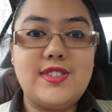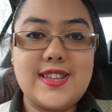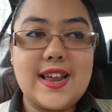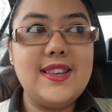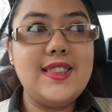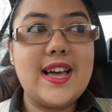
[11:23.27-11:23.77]

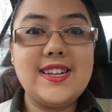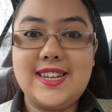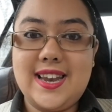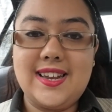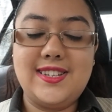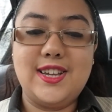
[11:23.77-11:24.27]
Send
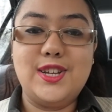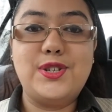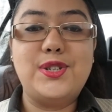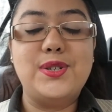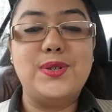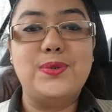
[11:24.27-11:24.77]
that letter
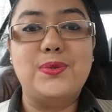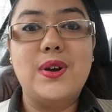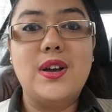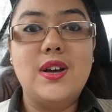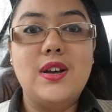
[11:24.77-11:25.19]
to